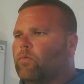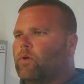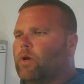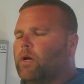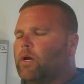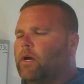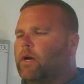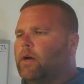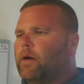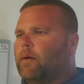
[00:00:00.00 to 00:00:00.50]

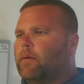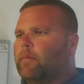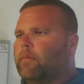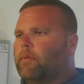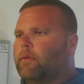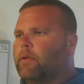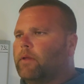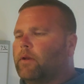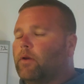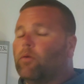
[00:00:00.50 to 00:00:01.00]
uh,
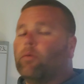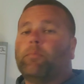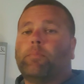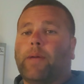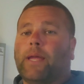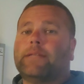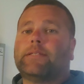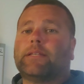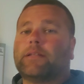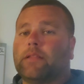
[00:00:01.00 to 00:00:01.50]
you know,
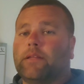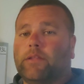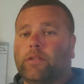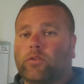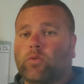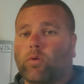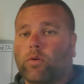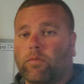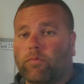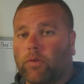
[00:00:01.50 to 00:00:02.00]
basically the
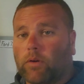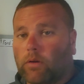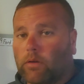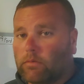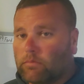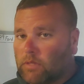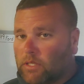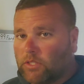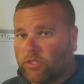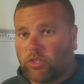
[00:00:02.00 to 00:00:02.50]
torque converter.
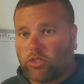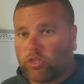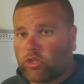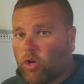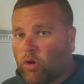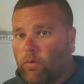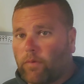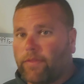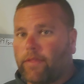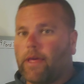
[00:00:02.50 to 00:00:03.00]
Let's just
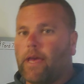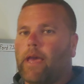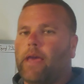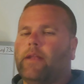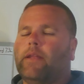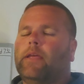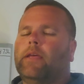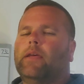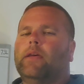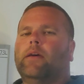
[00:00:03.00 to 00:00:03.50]
go with
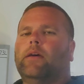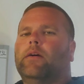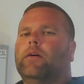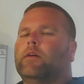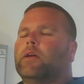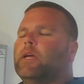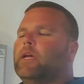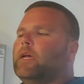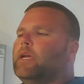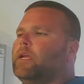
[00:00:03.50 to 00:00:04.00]
that,
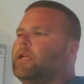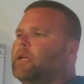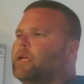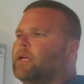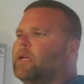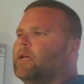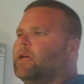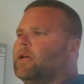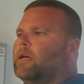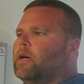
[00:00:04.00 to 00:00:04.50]
okay?
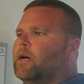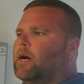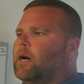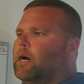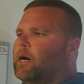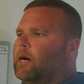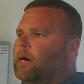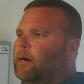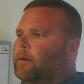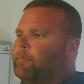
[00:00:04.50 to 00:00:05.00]

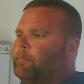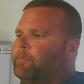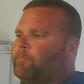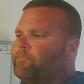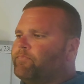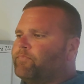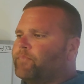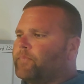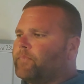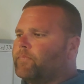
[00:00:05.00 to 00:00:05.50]
Um,
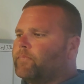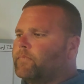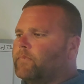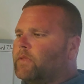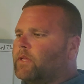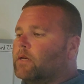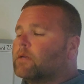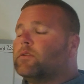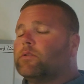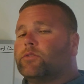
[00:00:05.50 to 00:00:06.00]

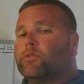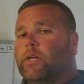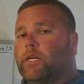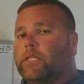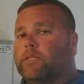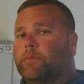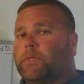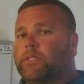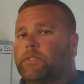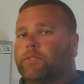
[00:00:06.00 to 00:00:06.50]

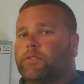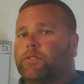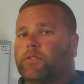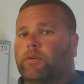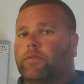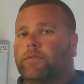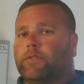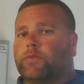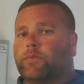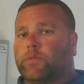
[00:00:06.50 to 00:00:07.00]
transmission
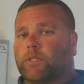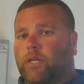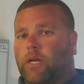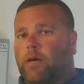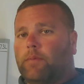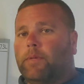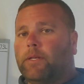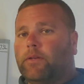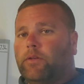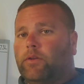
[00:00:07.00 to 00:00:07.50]
service was
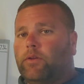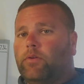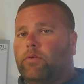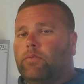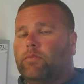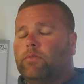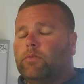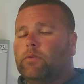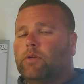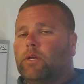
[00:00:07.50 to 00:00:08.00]
coming
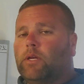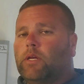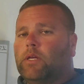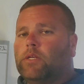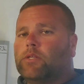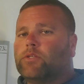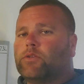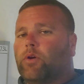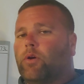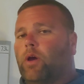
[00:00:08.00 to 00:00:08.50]
due,
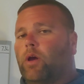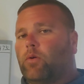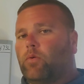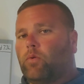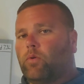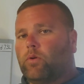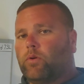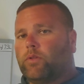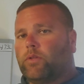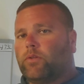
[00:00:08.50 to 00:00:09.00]
so I
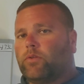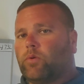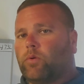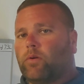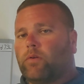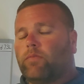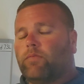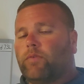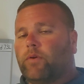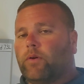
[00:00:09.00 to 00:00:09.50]
ordered the
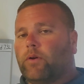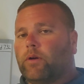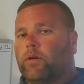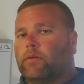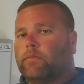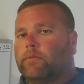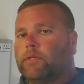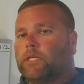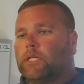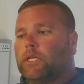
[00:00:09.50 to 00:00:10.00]
torque
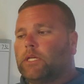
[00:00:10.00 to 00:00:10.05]
converter,